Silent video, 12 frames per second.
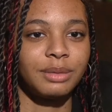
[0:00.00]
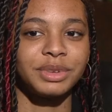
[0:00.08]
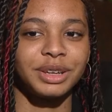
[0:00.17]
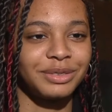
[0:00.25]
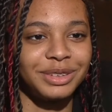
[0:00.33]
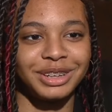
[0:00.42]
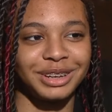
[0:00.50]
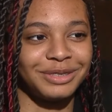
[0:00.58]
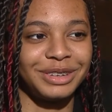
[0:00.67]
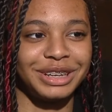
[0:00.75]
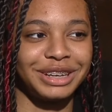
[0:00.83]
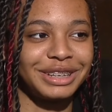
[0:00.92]
I'm definitely not
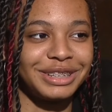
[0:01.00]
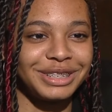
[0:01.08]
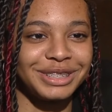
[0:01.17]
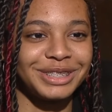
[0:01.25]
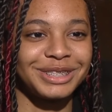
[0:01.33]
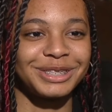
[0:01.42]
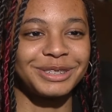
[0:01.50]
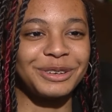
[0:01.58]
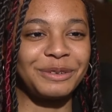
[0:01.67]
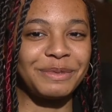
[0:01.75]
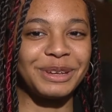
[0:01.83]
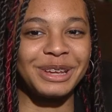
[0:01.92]
forgetting this. This is
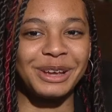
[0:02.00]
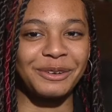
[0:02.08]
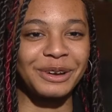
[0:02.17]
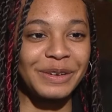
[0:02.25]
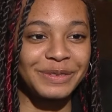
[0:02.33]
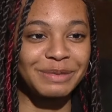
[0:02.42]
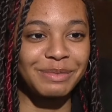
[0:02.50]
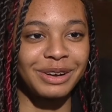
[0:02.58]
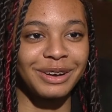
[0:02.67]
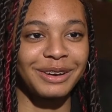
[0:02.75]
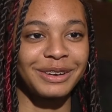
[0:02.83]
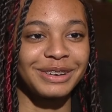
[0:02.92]
going to be engraved in
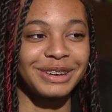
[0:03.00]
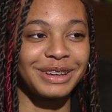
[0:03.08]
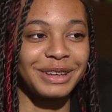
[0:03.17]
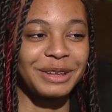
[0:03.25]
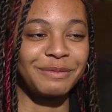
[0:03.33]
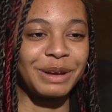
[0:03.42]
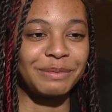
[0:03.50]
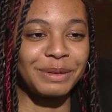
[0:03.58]
my heart and my